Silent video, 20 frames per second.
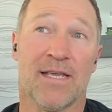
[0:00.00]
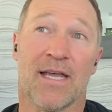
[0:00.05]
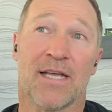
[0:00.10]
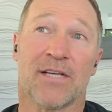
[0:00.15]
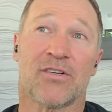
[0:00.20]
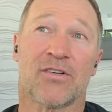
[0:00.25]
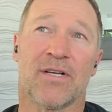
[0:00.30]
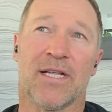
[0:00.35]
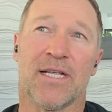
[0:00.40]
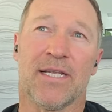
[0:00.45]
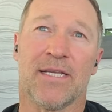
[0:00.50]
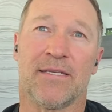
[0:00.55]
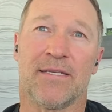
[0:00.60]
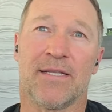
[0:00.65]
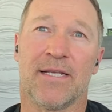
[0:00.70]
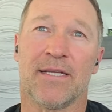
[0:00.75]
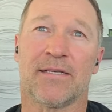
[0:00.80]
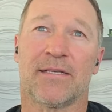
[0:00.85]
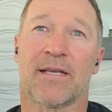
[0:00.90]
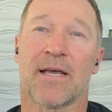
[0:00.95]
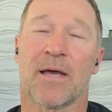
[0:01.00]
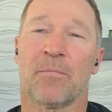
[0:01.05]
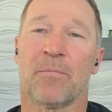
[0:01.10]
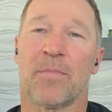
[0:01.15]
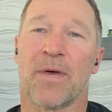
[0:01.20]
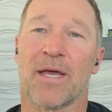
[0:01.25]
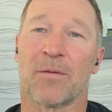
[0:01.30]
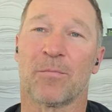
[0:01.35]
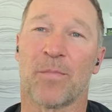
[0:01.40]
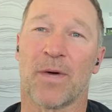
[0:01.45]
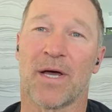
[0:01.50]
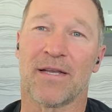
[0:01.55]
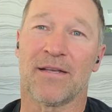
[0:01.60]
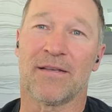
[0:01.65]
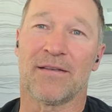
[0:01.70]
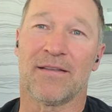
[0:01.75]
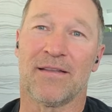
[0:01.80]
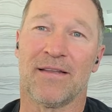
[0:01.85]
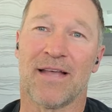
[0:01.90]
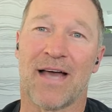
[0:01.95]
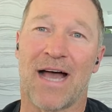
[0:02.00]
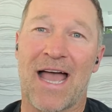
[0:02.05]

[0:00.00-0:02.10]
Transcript: he actually did come back, but